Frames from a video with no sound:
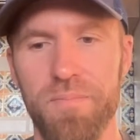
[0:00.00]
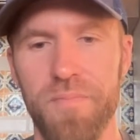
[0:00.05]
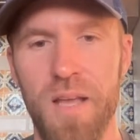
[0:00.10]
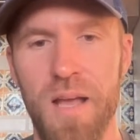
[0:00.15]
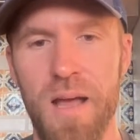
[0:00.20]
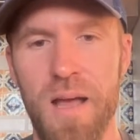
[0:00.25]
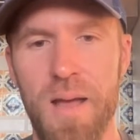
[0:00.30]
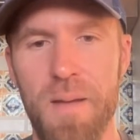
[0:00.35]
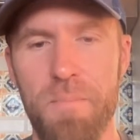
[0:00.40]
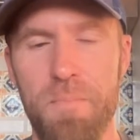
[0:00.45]

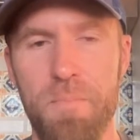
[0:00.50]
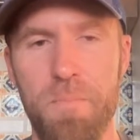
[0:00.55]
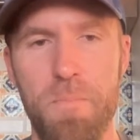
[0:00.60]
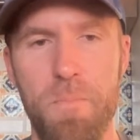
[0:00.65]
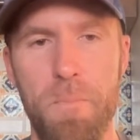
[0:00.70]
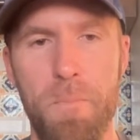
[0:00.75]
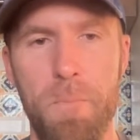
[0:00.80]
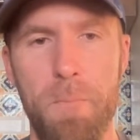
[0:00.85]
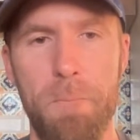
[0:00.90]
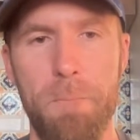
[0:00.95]

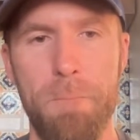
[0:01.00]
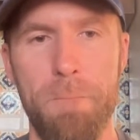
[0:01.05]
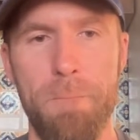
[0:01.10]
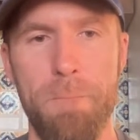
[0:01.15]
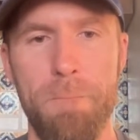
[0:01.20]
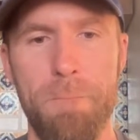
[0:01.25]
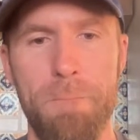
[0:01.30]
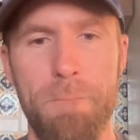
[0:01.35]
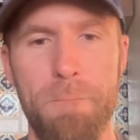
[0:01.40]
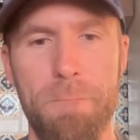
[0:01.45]

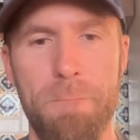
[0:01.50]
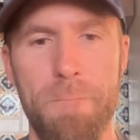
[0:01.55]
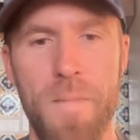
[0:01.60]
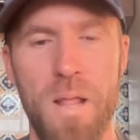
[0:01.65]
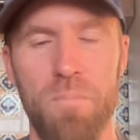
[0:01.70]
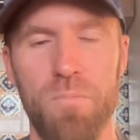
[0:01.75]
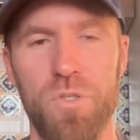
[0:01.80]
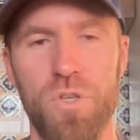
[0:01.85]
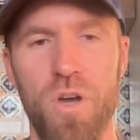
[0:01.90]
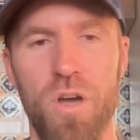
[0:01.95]

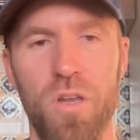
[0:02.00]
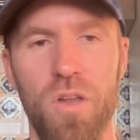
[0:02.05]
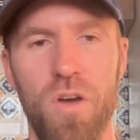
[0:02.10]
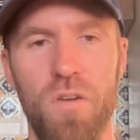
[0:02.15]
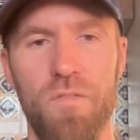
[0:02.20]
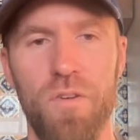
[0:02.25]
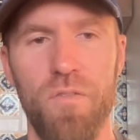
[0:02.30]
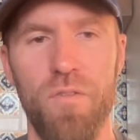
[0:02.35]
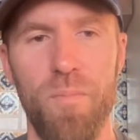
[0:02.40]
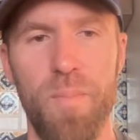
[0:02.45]
I'm sure a lot
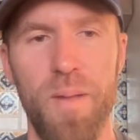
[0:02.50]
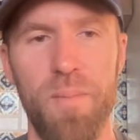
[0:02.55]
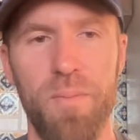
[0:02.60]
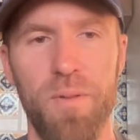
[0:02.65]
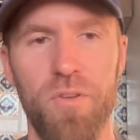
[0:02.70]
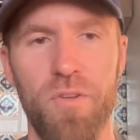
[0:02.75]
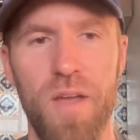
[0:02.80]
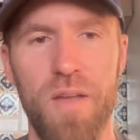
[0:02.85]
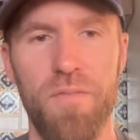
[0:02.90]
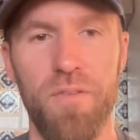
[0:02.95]
of other
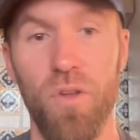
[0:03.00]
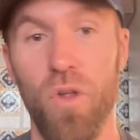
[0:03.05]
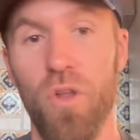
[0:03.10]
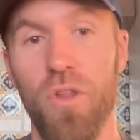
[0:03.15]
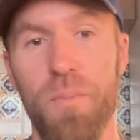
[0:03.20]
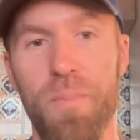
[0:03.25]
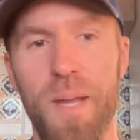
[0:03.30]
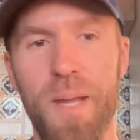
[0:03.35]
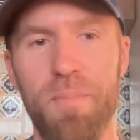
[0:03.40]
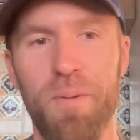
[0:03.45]
people are grateful.
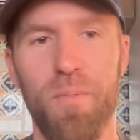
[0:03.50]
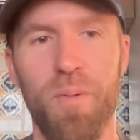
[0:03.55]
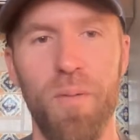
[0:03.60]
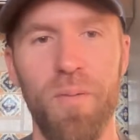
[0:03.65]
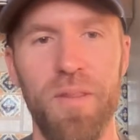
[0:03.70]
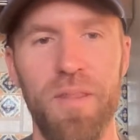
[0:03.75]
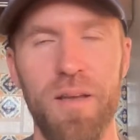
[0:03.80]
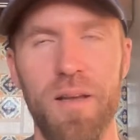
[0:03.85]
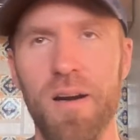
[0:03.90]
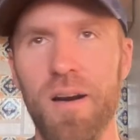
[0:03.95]
Other people
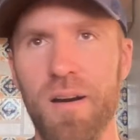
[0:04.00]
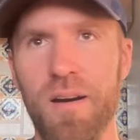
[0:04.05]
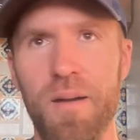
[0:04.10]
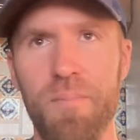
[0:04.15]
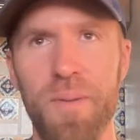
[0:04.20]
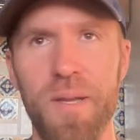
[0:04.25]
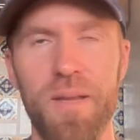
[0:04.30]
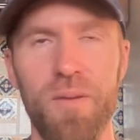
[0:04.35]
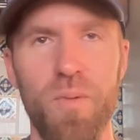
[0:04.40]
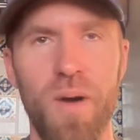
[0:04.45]
probably think, oh,
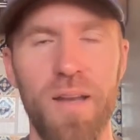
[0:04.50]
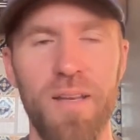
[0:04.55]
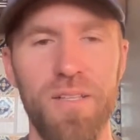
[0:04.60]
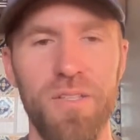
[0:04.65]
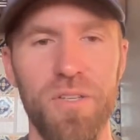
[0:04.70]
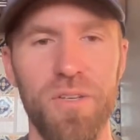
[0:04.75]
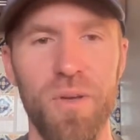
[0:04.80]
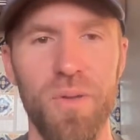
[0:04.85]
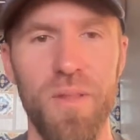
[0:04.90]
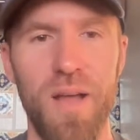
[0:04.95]
Abid, why
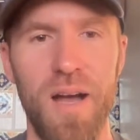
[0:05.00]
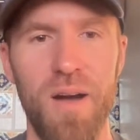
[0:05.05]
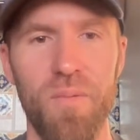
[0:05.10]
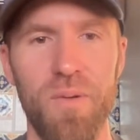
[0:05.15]
did you do that?